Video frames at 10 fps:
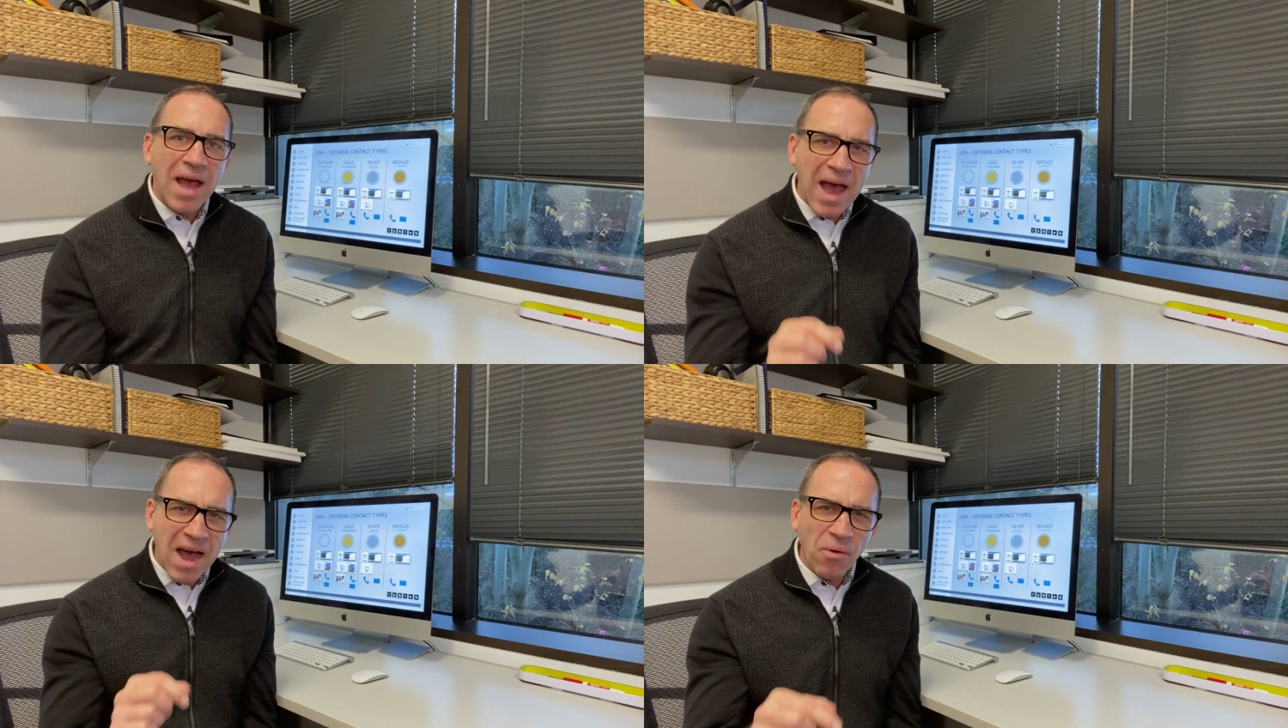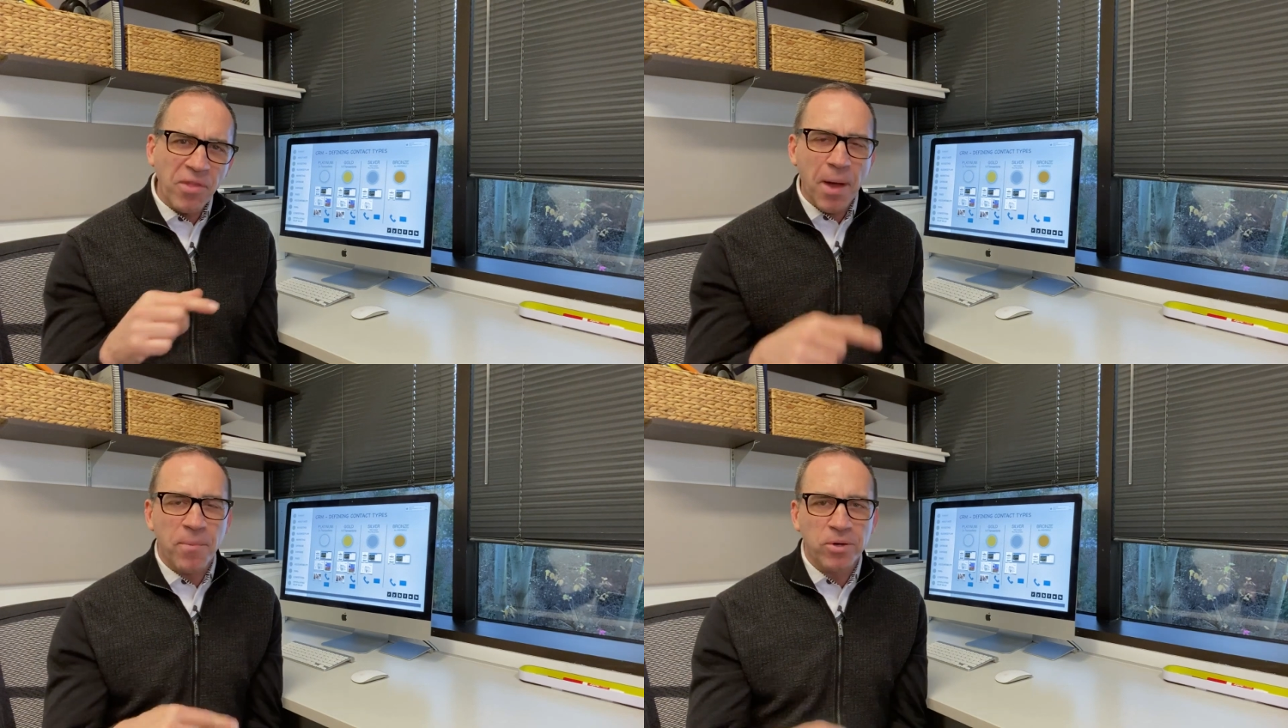how
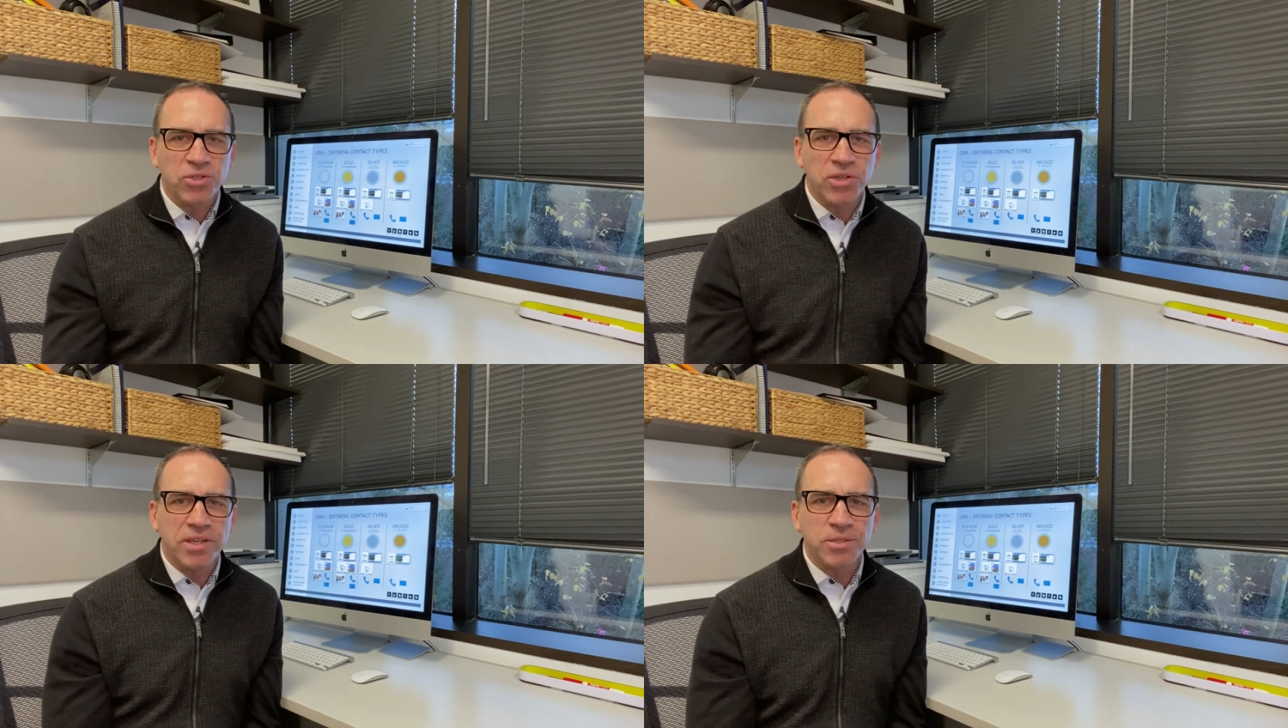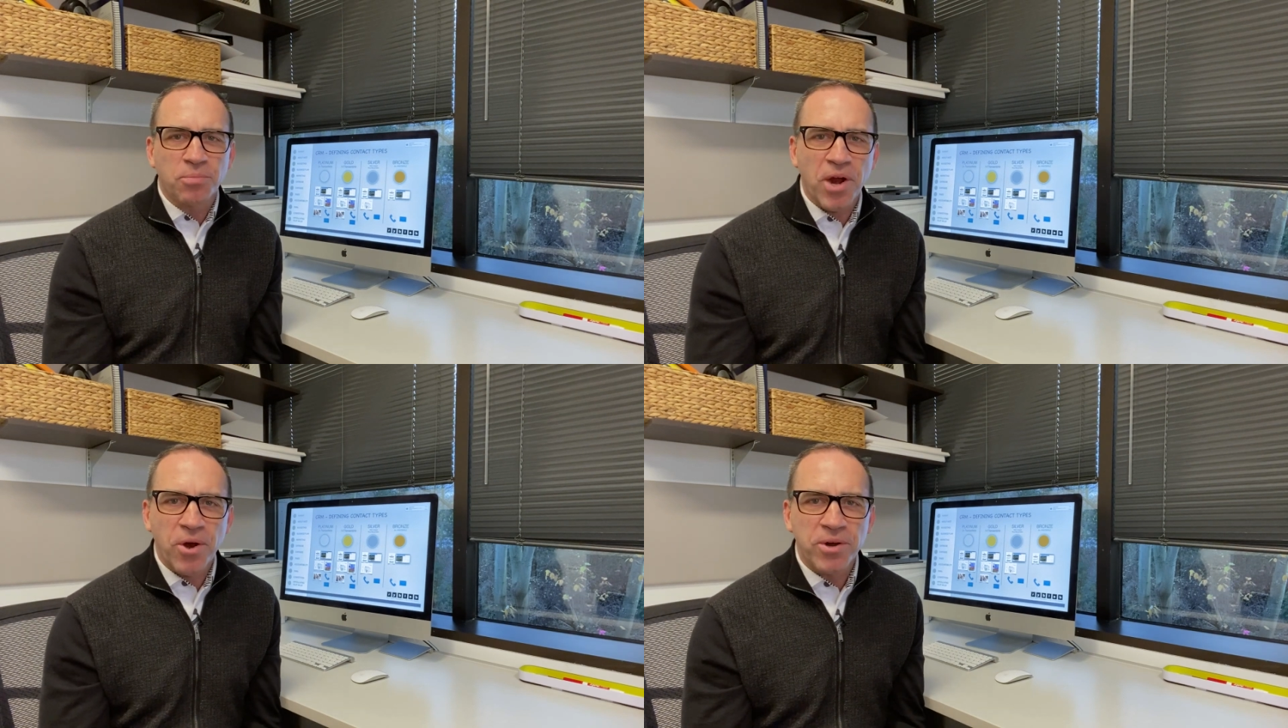that person is
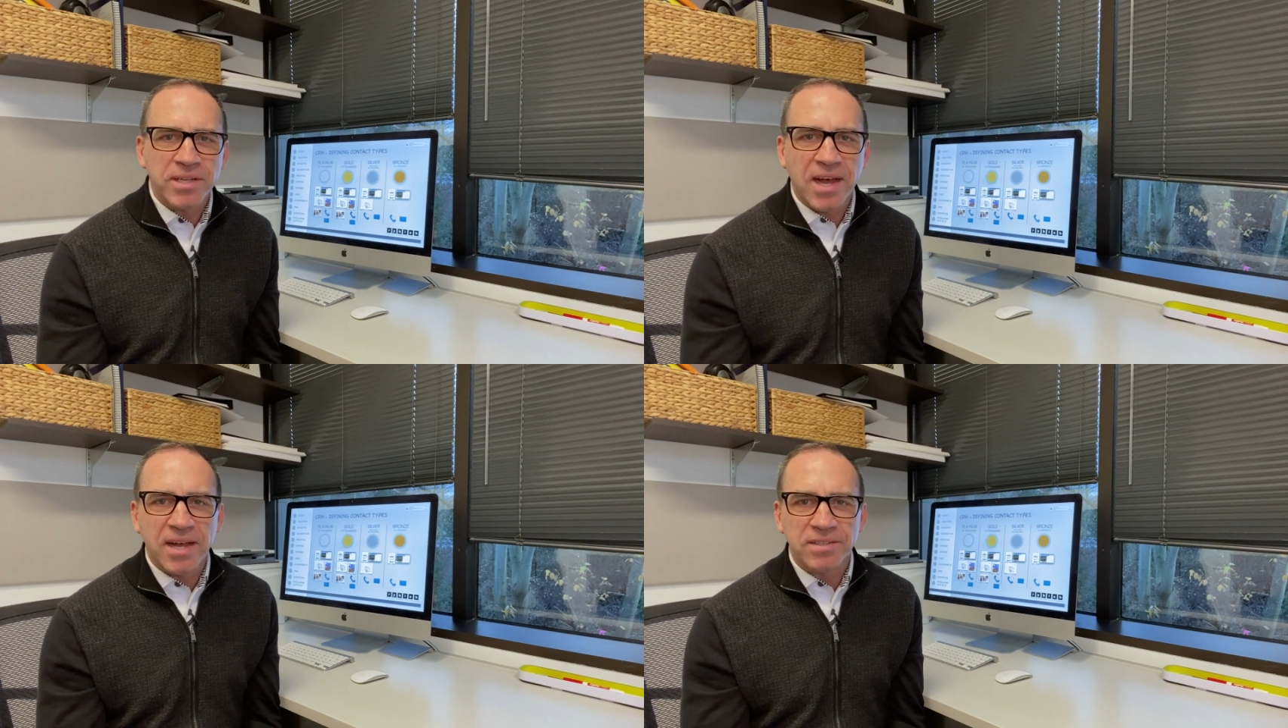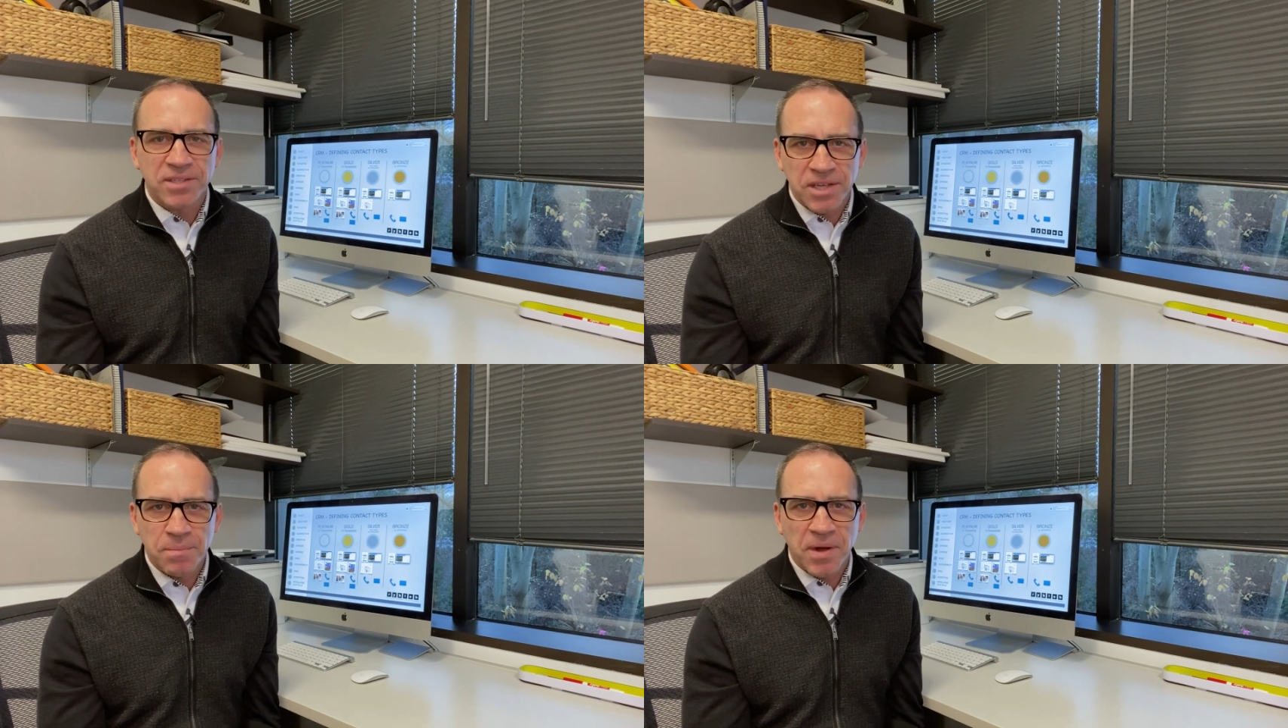
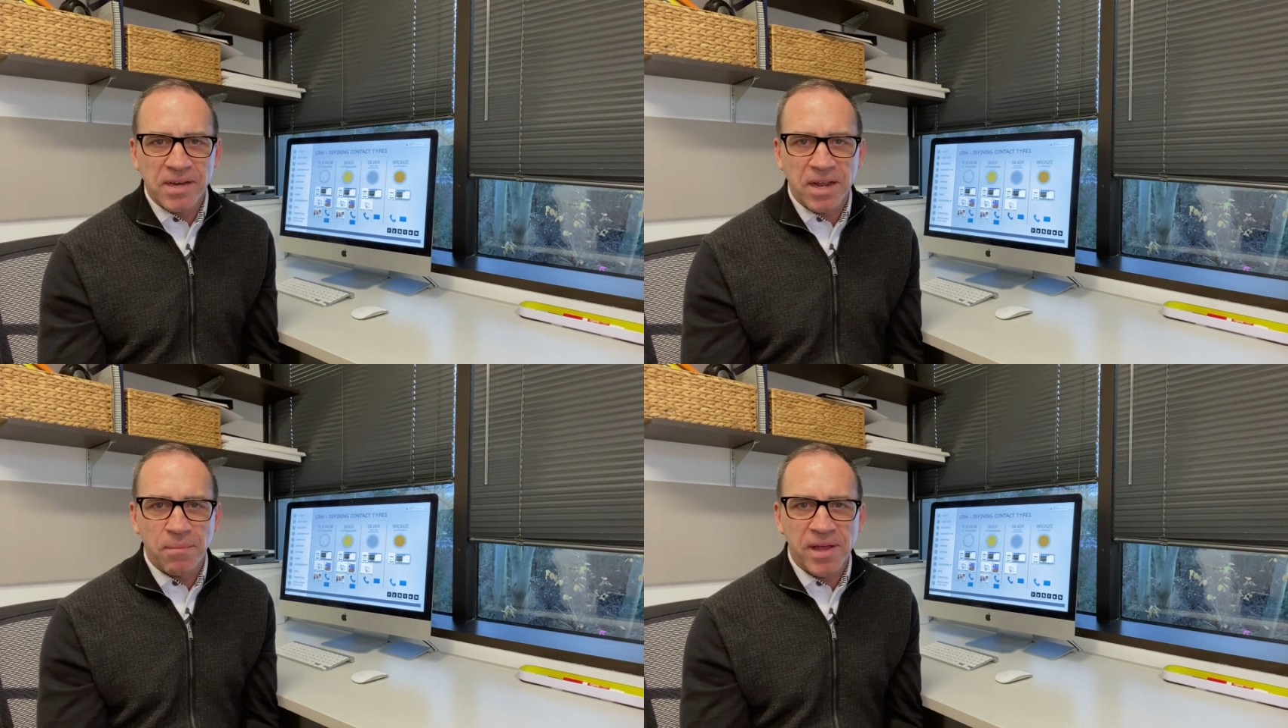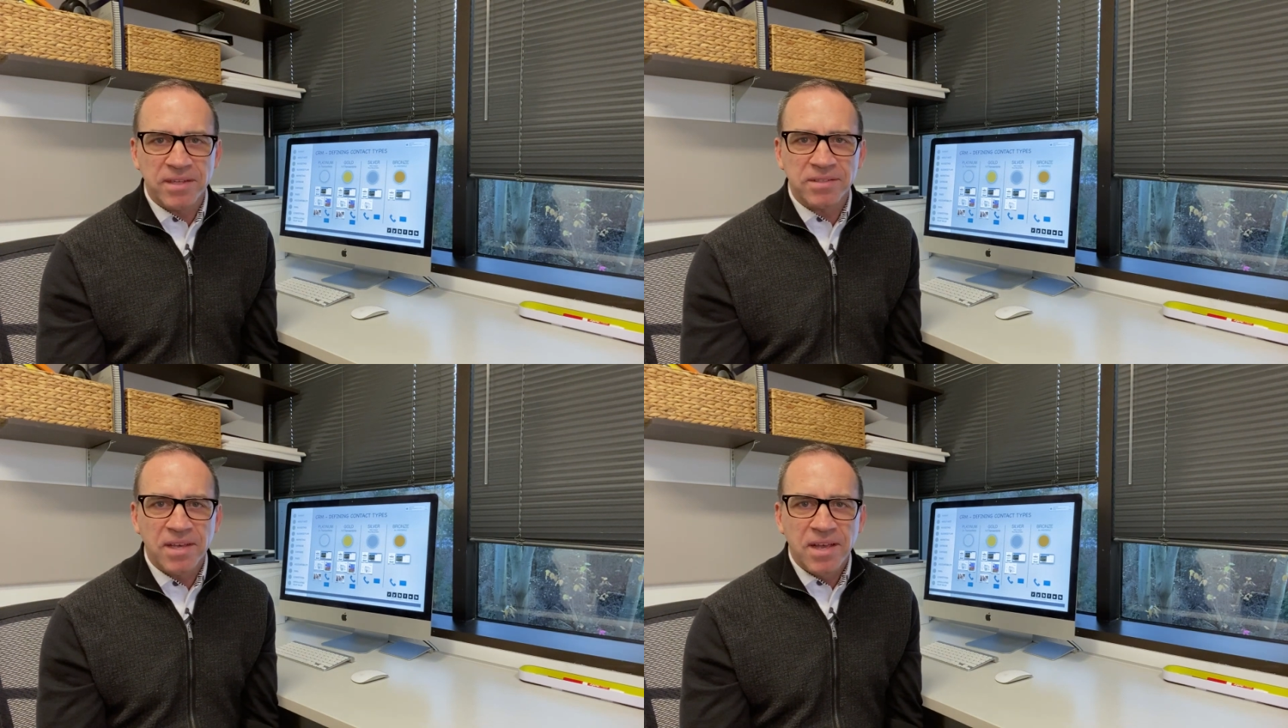prioritized in my
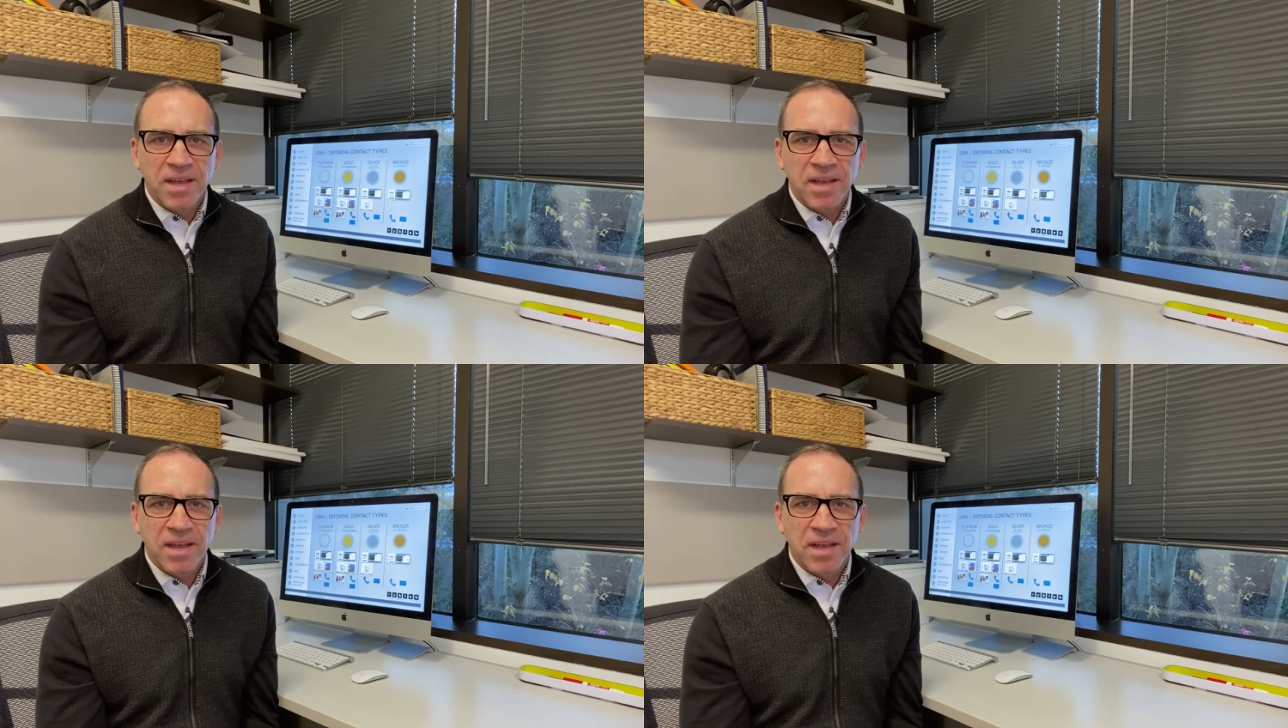database.